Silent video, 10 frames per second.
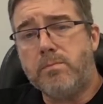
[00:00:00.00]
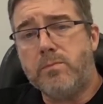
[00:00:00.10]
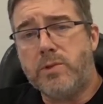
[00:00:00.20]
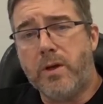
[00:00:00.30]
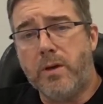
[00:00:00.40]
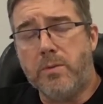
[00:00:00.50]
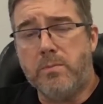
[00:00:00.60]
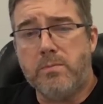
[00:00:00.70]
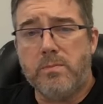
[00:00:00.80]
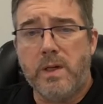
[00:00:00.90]
So
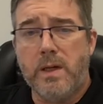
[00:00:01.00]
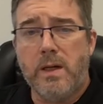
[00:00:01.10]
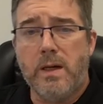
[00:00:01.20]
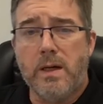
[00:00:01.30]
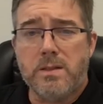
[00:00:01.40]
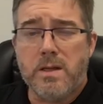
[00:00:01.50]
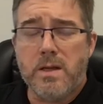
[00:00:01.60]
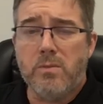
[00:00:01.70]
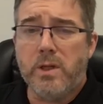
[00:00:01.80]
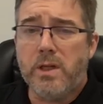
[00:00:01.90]
I
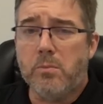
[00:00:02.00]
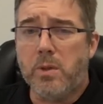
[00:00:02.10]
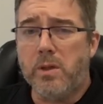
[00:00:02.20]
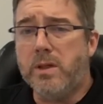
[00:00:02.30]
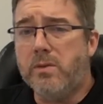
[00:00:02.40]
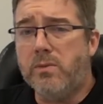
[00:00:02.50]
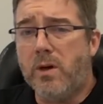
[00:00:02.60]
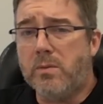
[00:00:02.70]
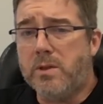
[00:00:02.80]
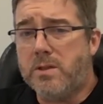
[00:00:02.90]
said we can believe
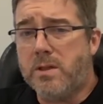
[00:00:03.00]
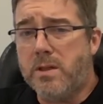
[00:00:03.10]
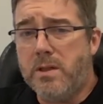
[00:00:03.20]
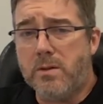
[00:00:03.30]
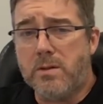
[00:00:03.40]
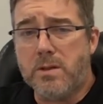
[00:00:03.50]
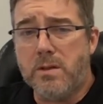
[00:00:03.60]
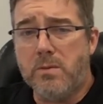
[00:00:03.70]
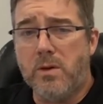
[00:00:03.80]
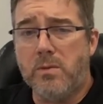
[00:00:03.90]
what we see or see
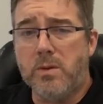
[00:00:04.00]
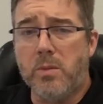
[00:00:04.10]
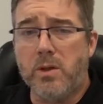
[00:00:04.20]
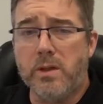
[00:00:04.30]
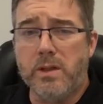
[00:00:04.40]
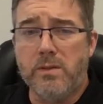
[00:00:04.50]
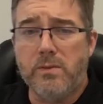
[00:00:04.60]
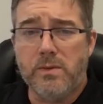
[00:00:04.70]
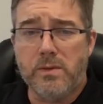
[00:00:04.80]
what we believe.